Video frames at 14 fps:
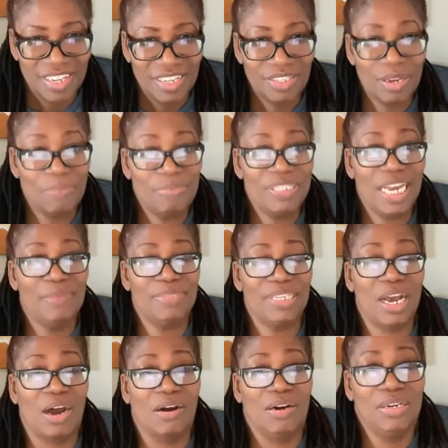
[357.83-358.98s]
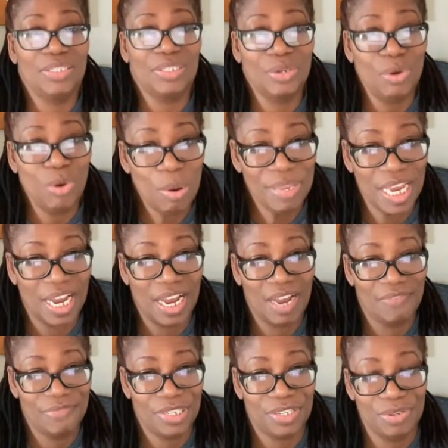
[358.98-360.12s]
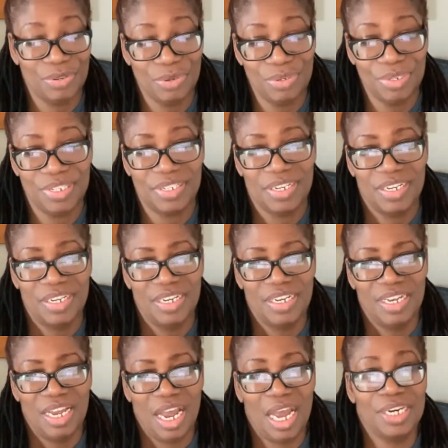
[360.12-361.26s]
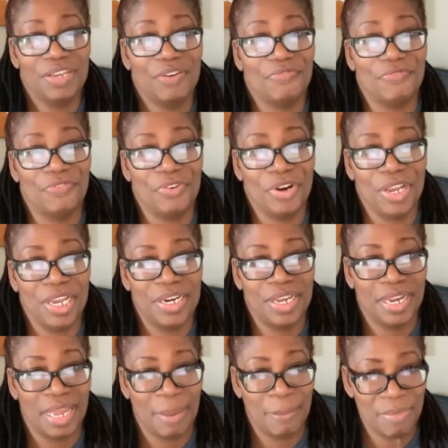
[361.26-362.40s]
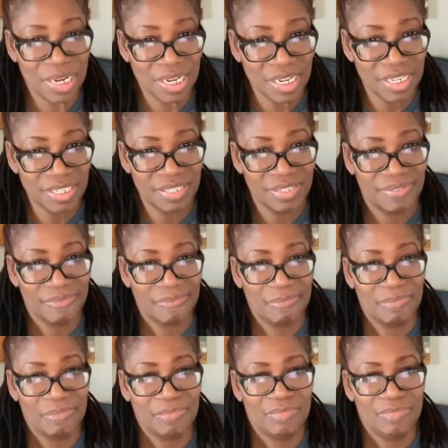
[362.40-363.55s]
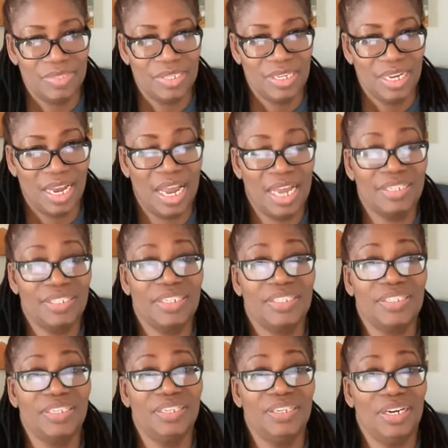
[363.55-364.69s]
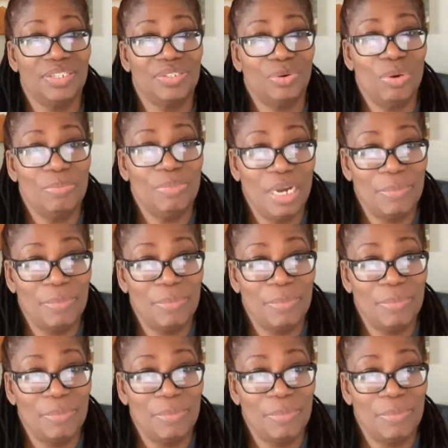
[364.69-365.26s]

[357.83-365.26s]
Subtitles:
Sometimes a hot comb you have to use and you're afraid you get burned. As you see the hot comb